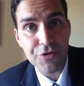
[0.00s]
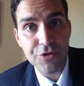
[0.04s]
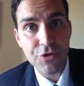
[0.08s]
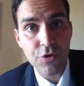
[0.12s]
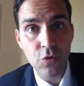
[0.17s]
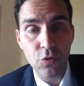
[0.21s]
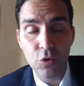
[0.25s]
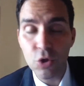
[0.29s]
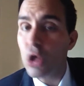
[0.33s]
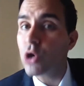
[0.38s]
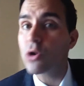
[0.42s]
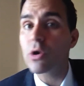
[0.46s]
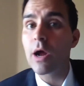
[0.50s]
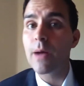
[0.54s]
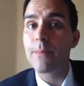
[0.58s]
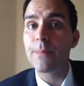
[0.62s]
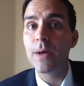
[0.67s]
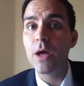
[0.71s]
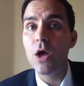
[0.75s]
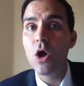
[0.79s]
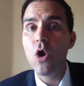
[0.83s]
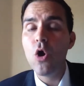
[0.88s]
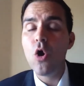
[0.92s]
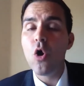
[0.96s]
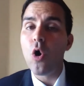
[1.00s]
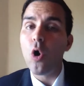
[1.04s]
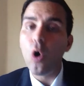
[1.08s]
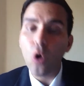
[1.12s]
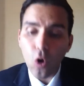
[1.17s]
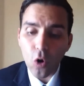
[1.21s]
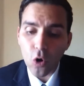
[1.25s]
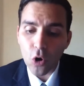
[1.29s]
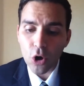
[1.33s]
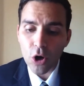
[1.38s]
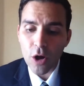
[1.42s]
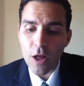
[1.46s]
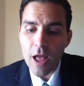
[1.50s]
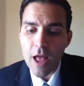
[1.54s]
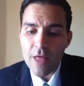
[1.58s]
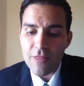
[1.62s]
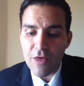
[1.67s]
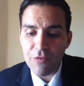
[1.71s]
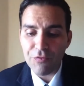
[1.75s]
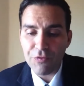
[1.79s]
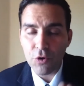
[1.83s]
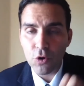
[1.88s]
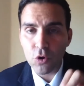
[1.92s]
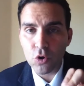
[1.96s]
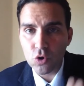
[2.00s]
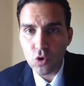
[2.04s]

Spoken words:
to Europe, or that